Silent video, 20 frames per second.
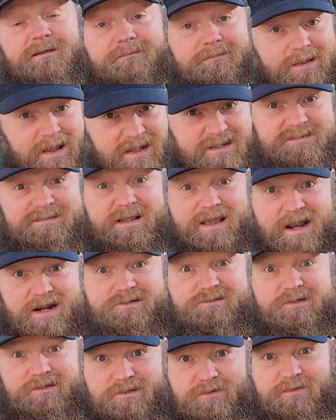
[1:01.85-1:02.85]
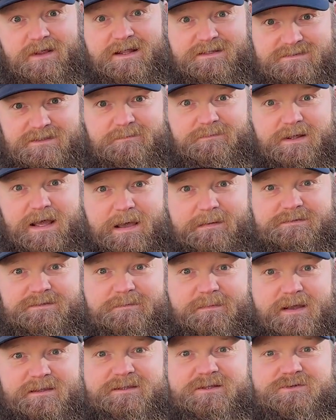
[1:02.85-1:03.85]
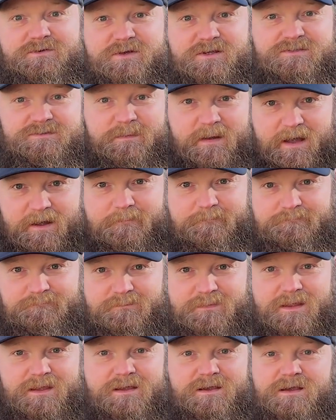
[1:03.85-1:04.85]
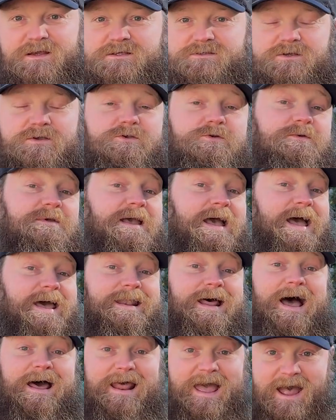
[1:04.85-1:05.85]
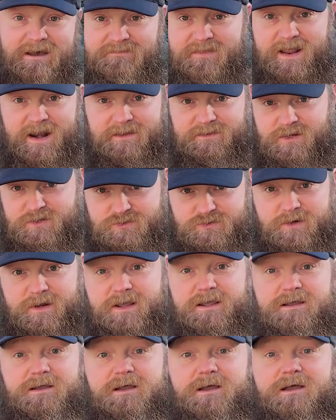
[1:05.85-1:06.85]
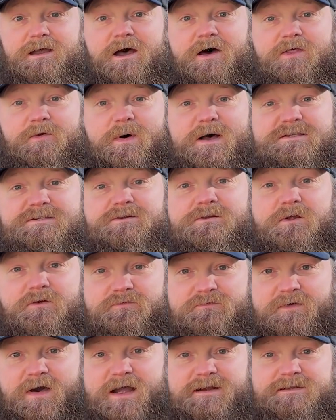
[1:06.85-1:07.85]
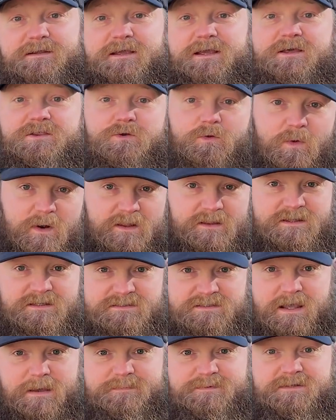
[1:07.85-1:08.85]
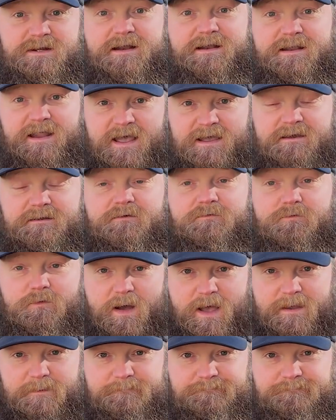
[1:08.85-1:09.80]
Yes, they actually do that sometimes to make the tree smell. So you cannot have that on the tree, otherwise it'll affect either one of these tips in a negative way.